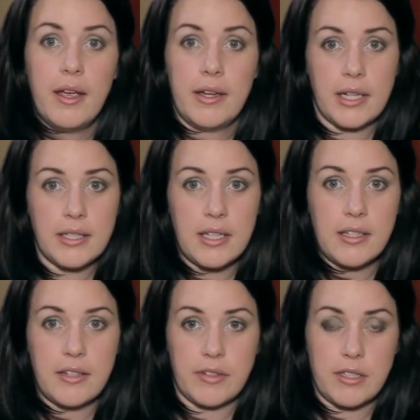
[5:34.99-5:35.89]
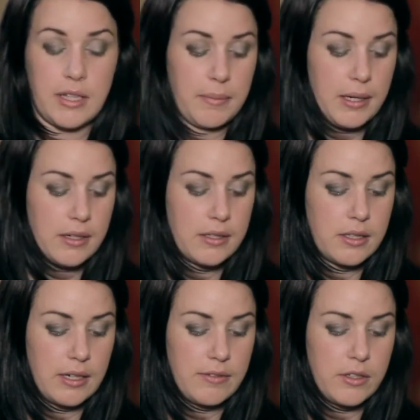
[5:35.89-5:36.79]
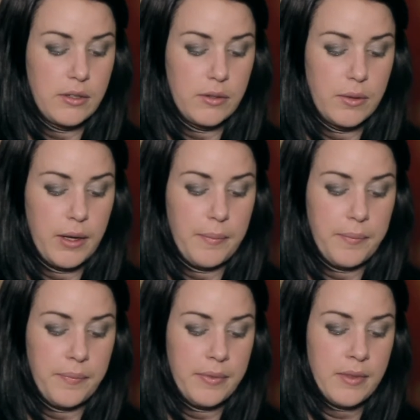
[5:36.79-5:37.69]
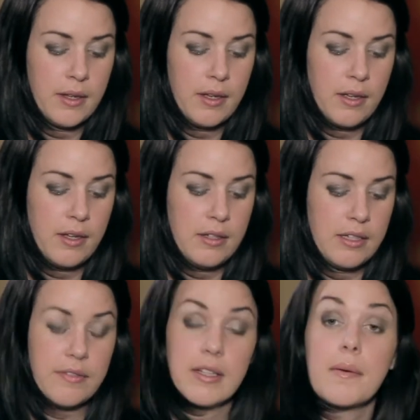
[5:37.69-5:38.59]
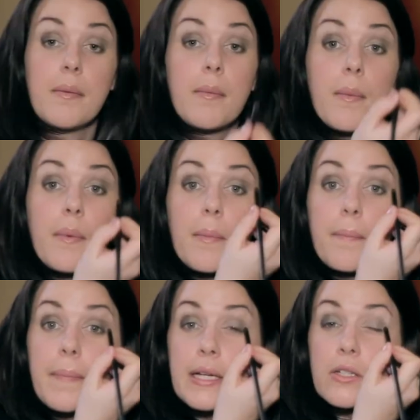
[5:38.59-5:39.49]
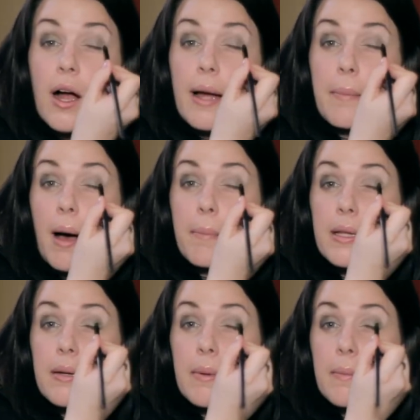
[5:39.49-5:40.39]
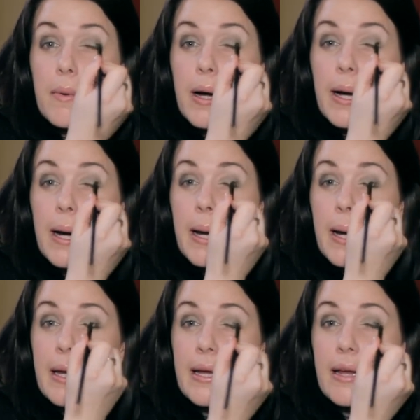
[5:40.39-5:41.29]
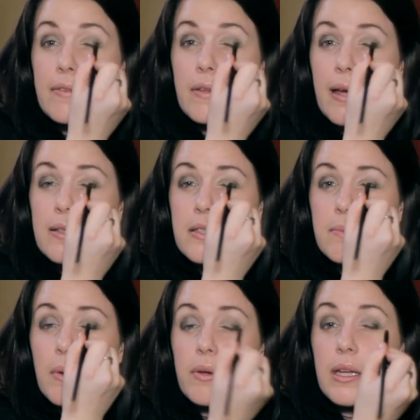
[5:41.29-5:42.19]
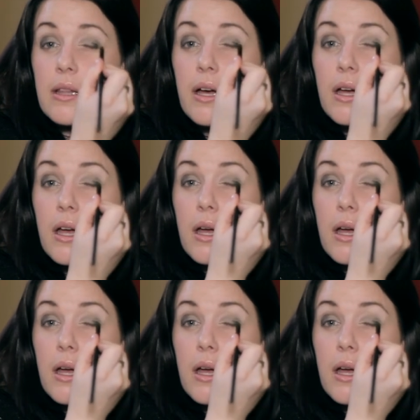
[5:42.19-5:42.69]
You can see the difference that makes. It gives you, definitely makes your eye pop a little bit more and gives you that smoky look.